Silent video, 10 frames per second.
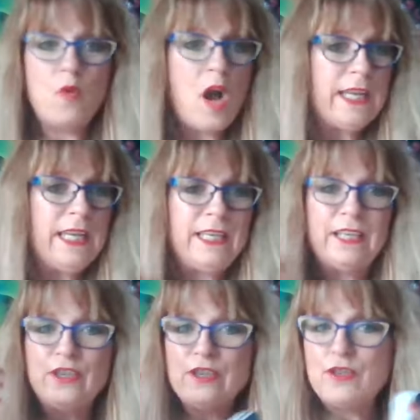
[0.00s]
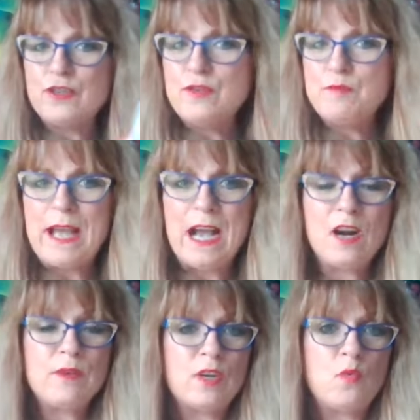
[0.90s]
walking in your true
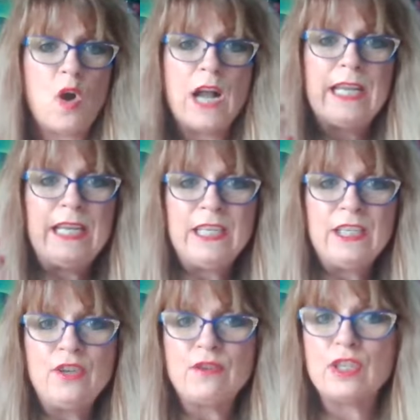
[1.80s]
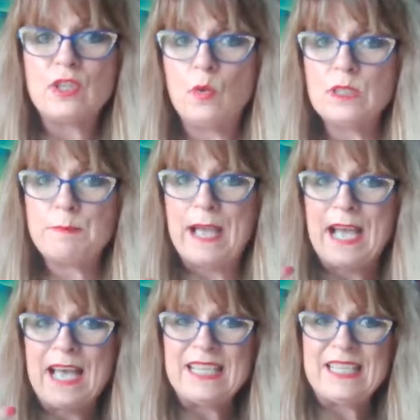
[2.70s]
power, walking in your soul's
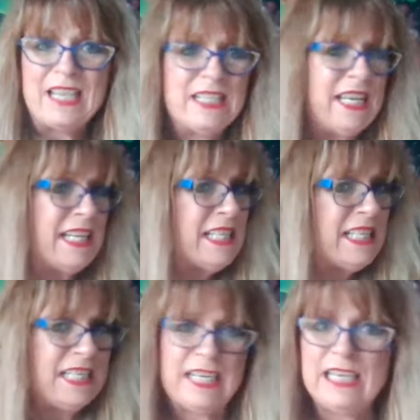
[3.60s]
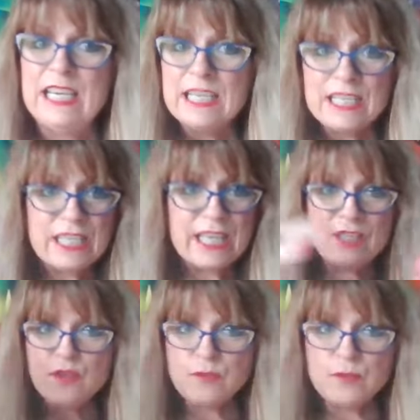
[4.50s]
path and destiny,
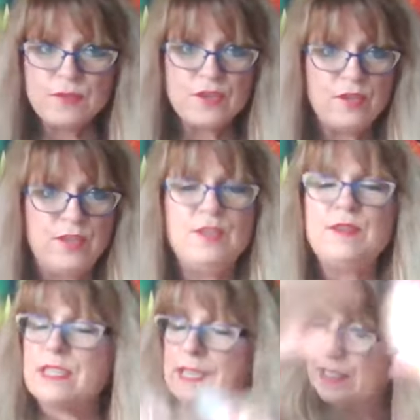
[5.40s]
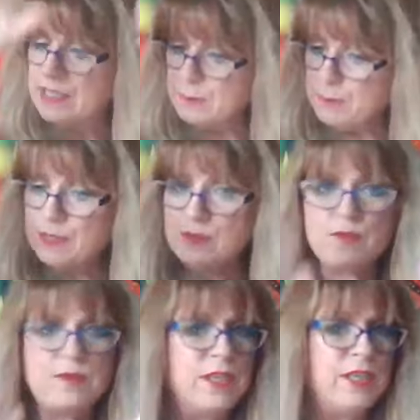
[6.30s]
staying true to you. It's like a
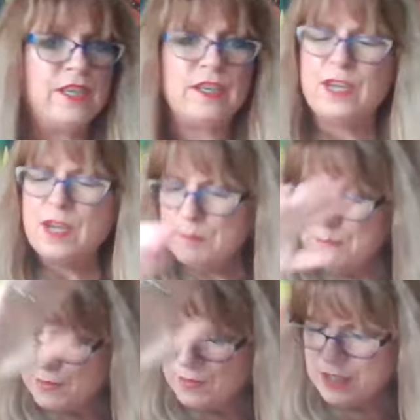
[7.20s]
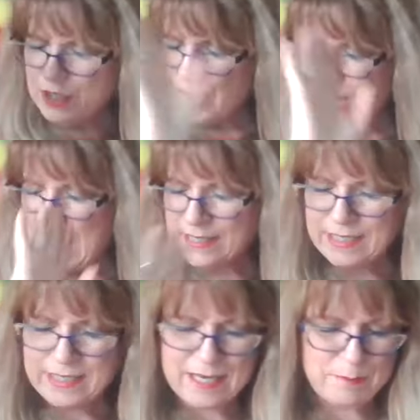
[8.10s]
spiritual year. Buddhist
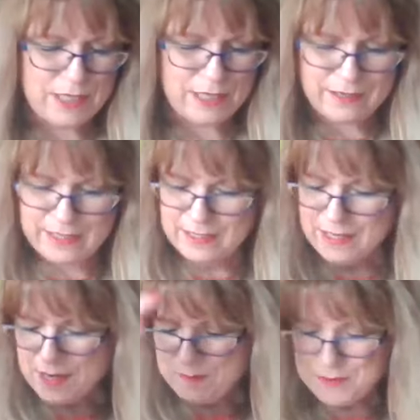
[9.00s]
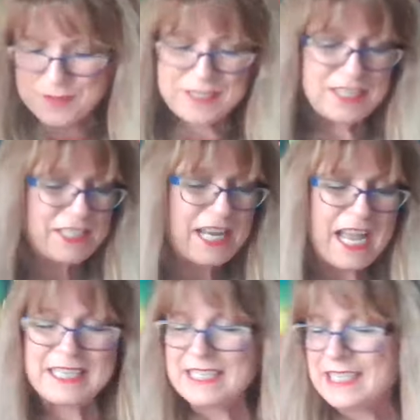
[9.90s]
chanting, I'm hearing. Buddhist
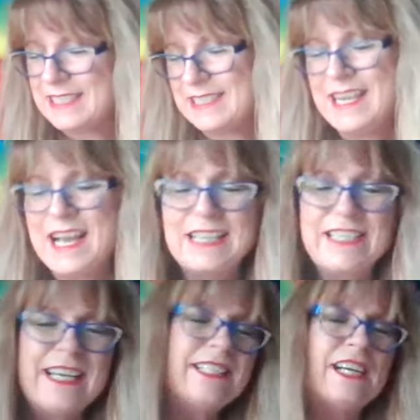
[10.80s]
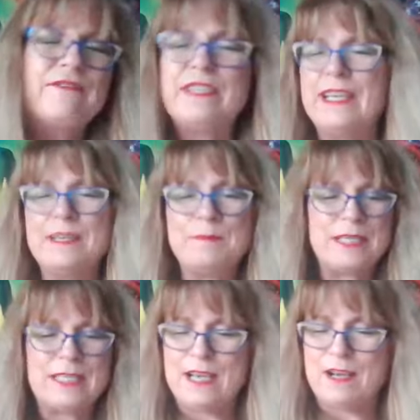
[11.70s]
chanting. I chant every day
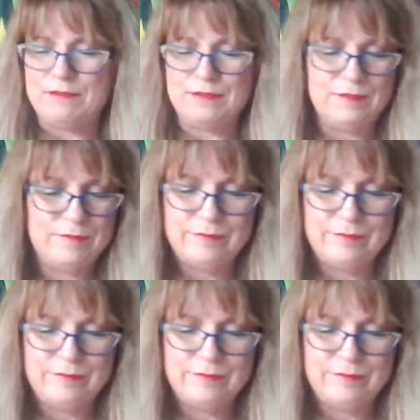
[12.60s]
myself,